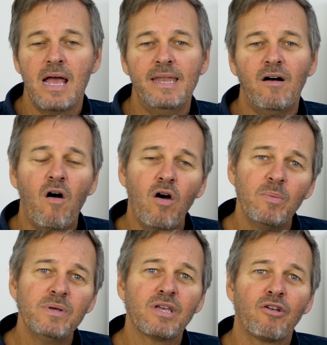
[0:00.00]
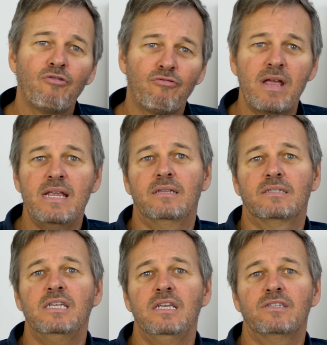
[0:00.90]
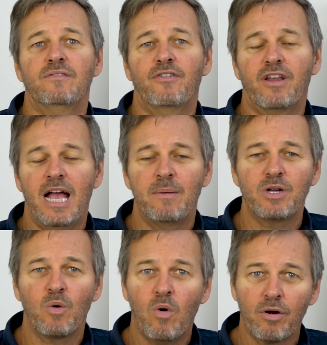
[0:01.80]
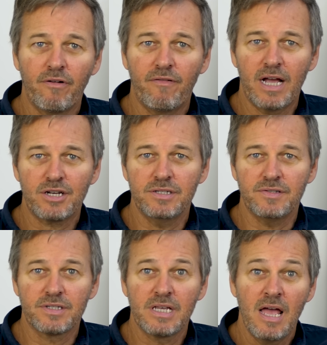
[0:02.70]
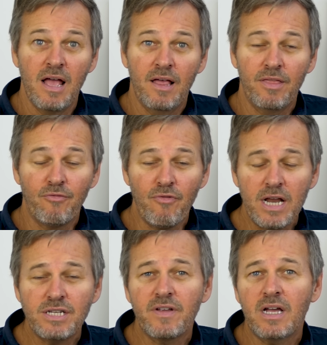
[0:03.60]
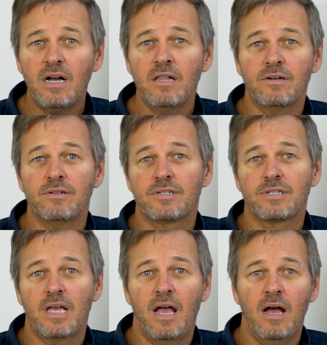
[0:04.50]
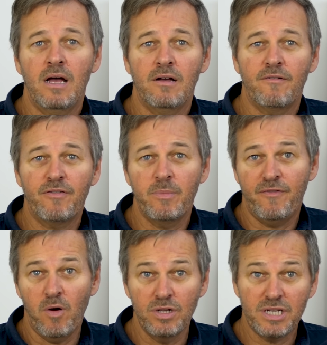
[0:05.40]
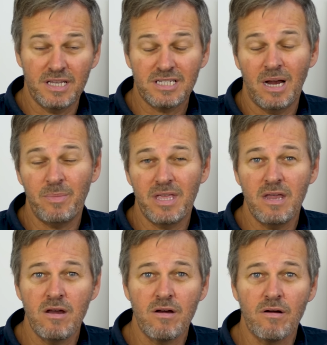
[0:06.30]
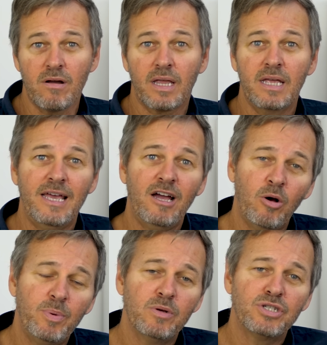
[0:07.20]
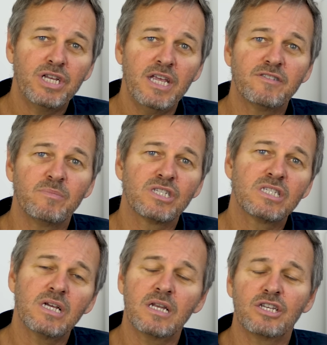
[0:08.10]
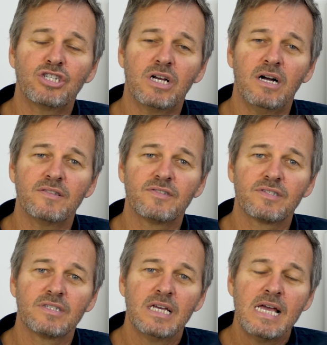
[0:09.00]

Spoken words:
Now, autumn is a great season for capturing water reflections. The range of colors from the foliage at this time of the year can help you achieve some stunning shots.